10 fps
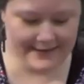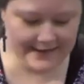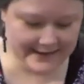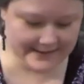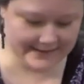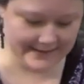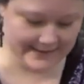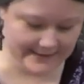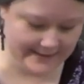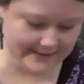these.
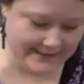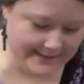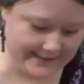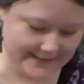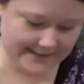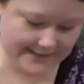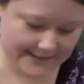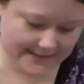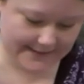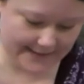This
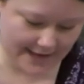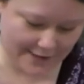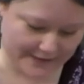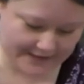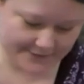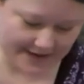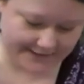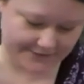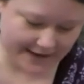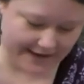is a
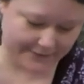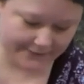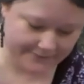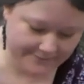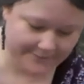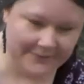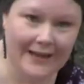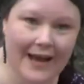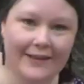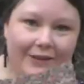beeswax wrap.
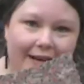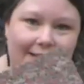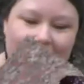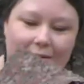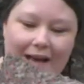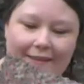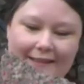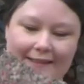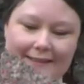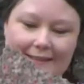And the great thing about
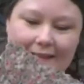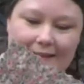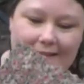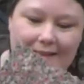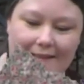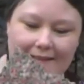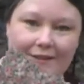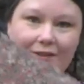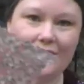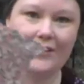this is that it's an
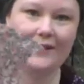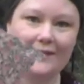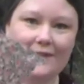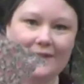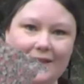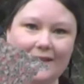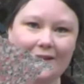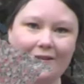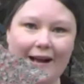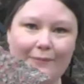alternative to
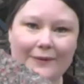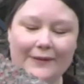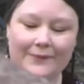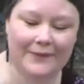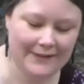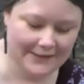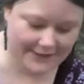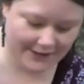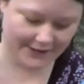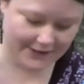cling wrap.
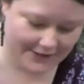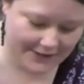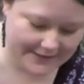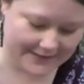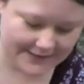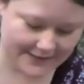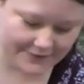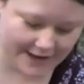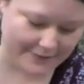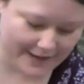So you can use it to
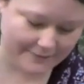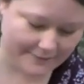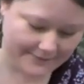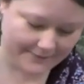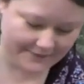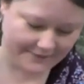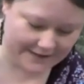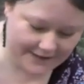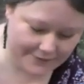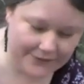wrap up
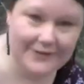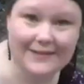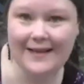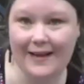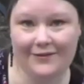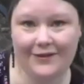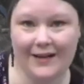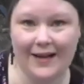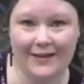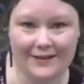vegetables, say if you
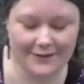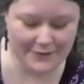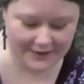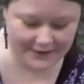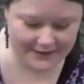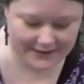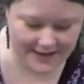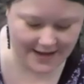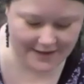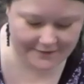cut a tomato in
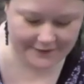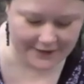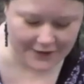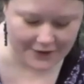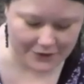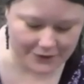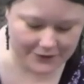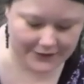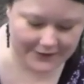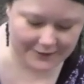half,
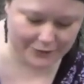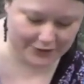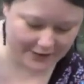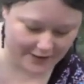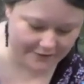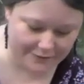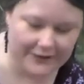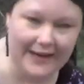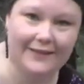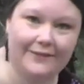or you can put it over a
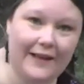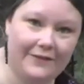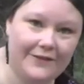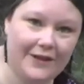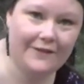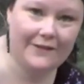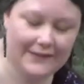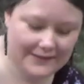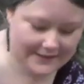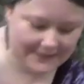plate of
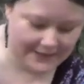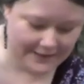leftovers,